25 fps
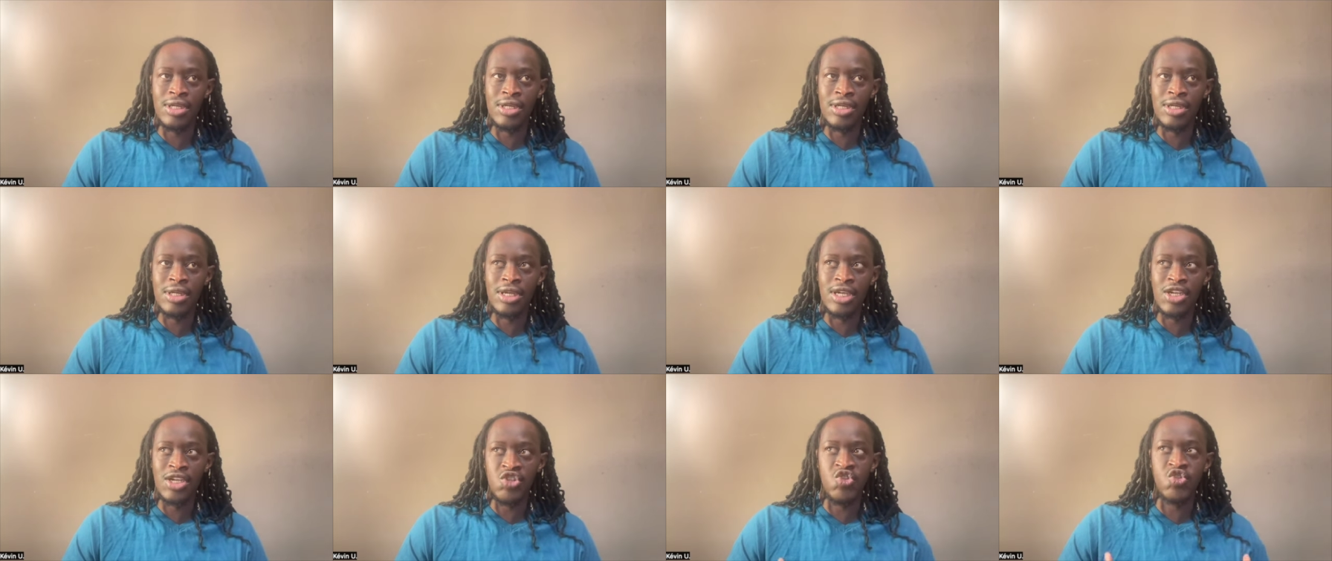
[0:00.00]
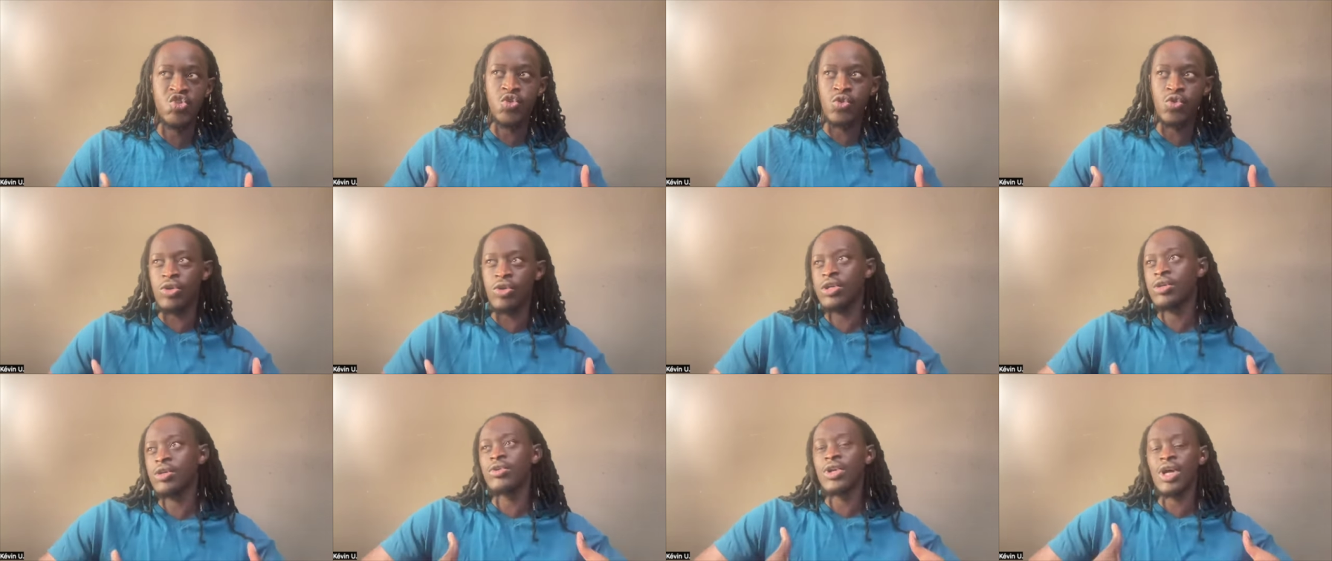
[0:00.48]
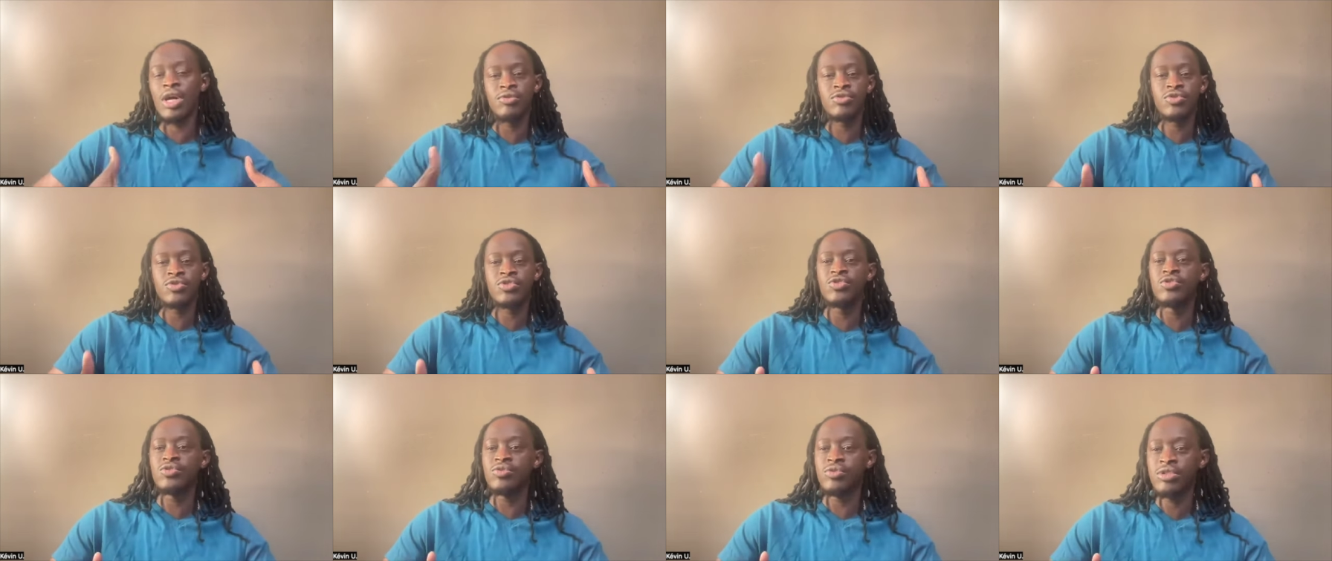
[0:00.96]
enjoying what i was
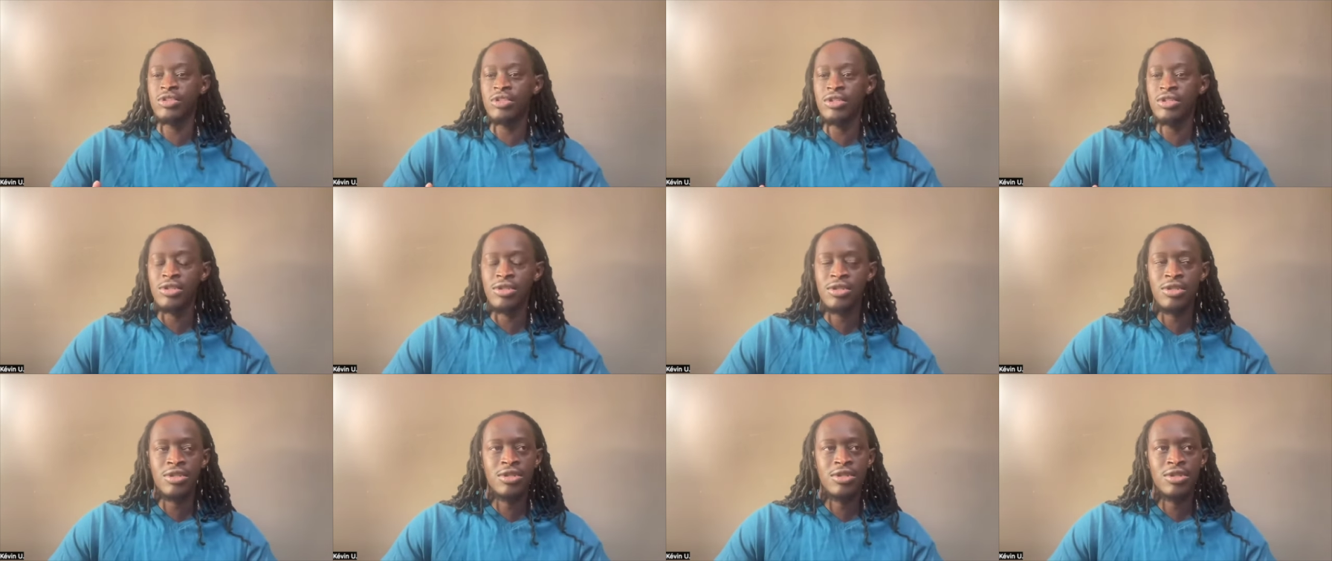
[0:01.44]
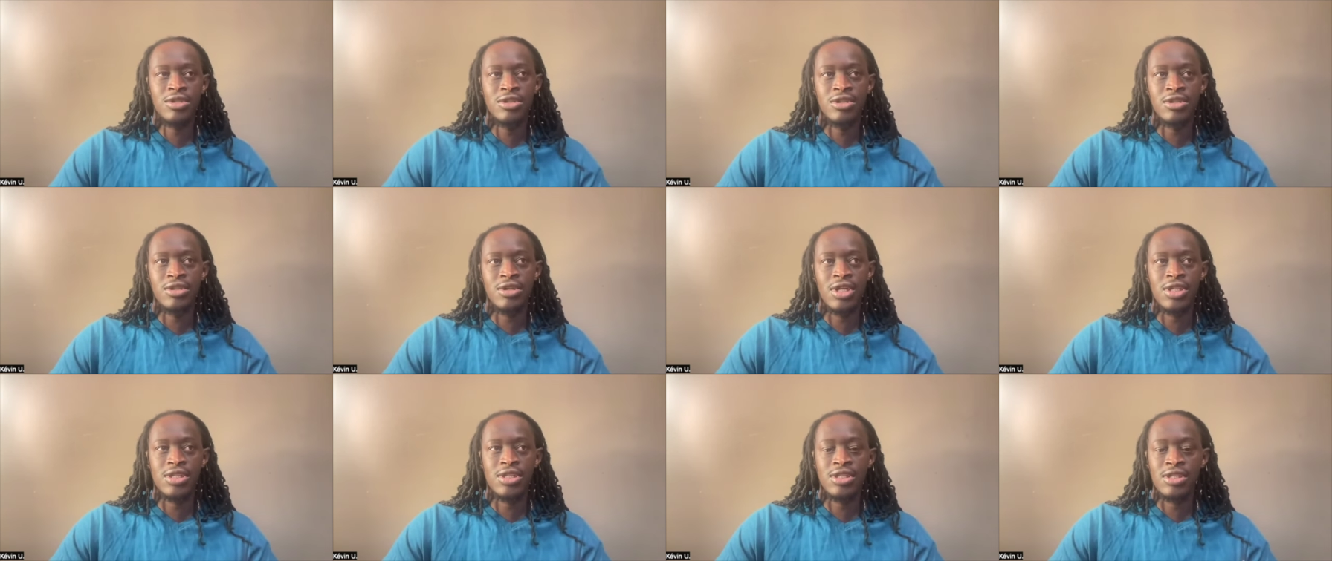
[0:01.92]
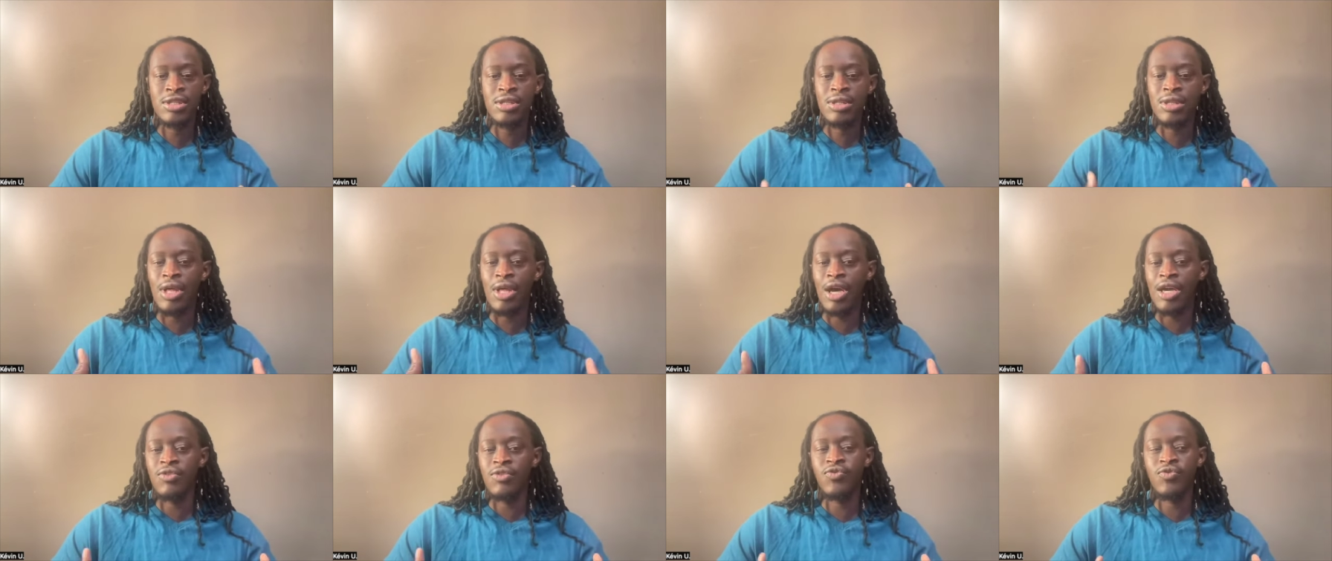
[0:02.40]
doing you know i think
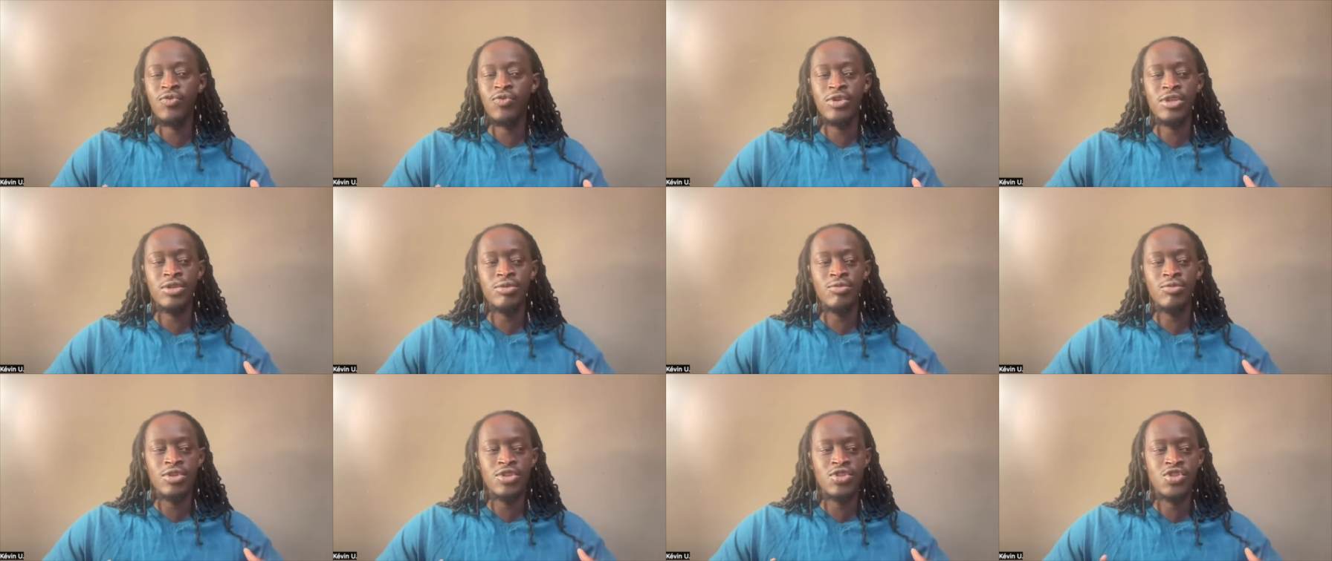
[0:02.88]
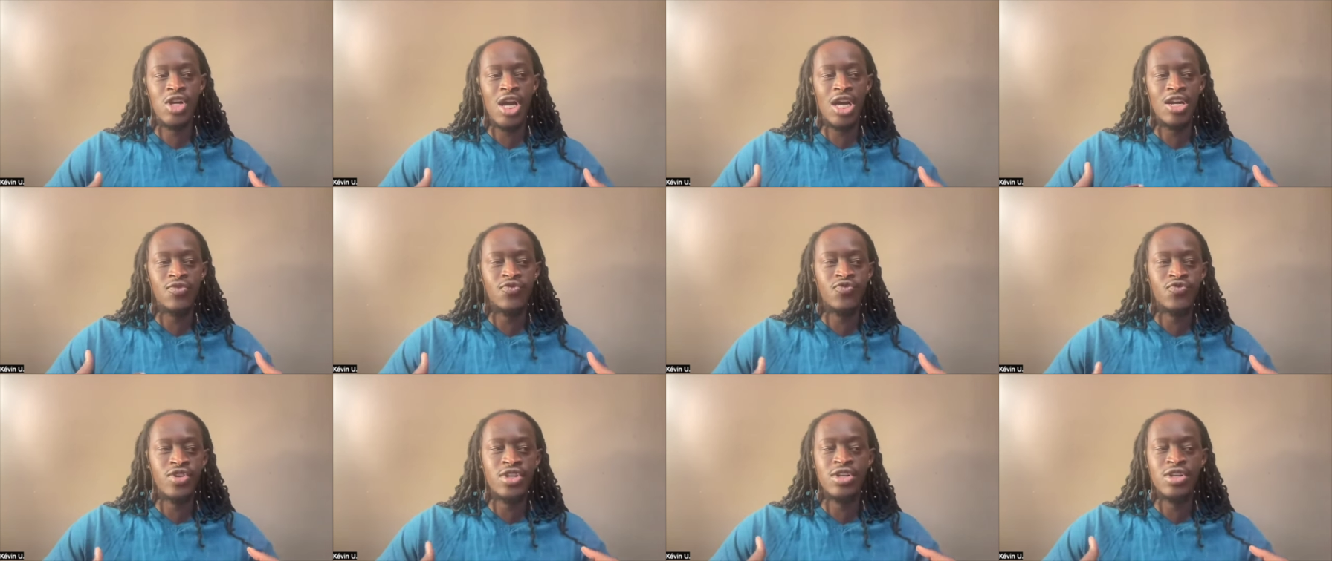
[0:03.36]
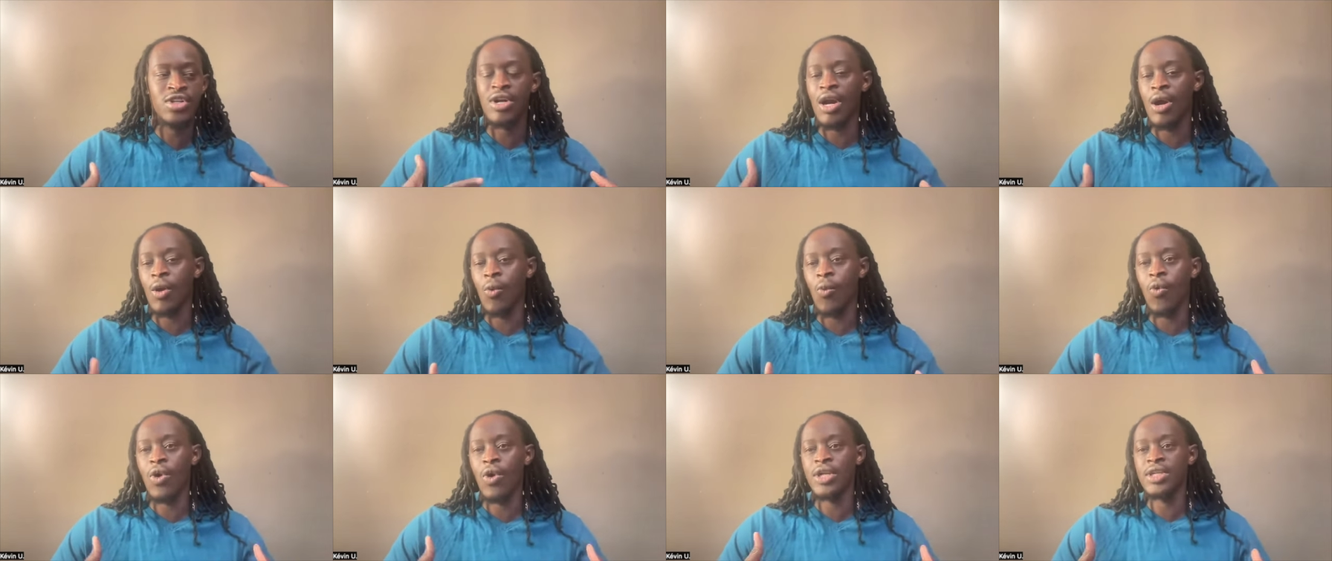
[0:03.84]
life we we try to figure
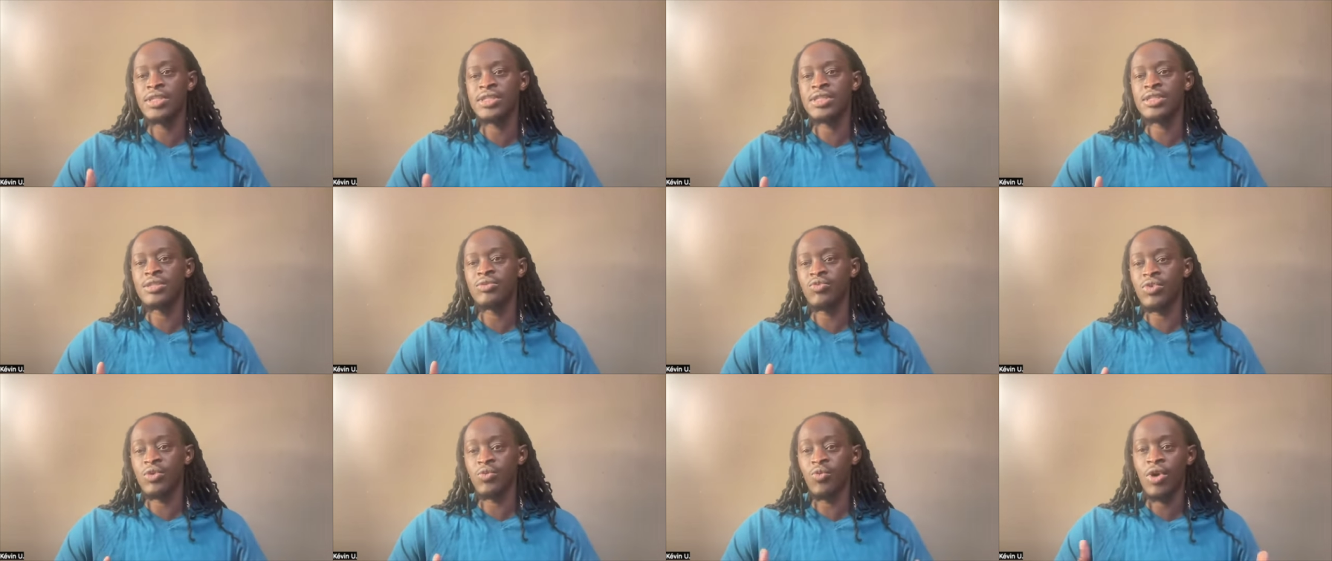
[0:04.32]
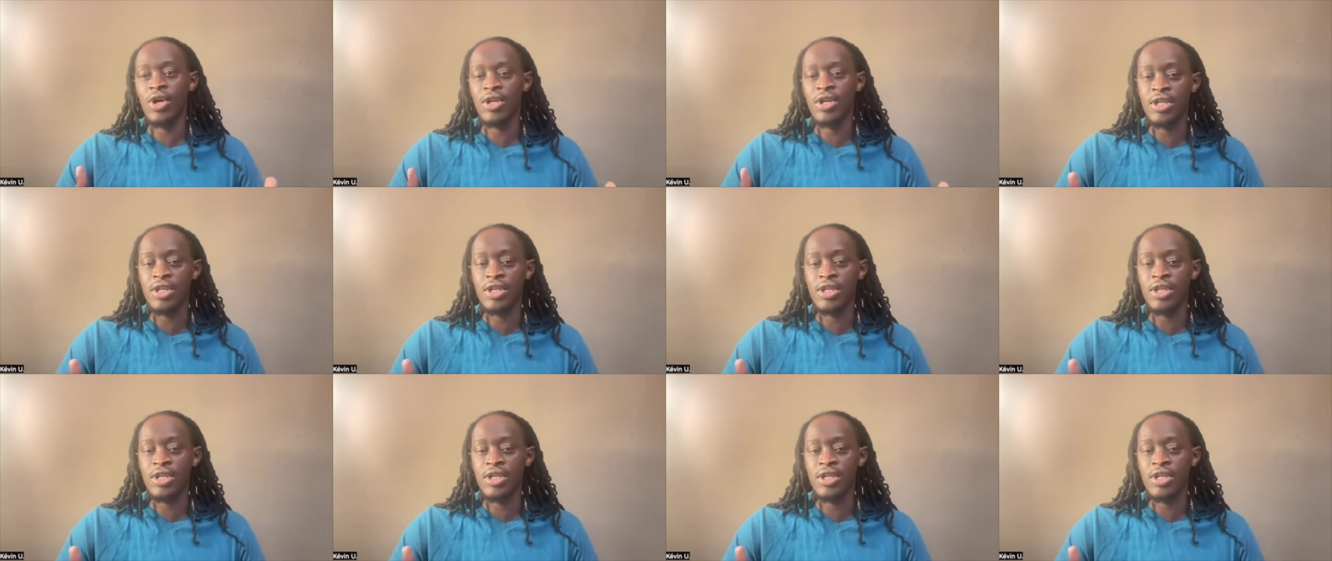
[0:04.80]
out what is it we want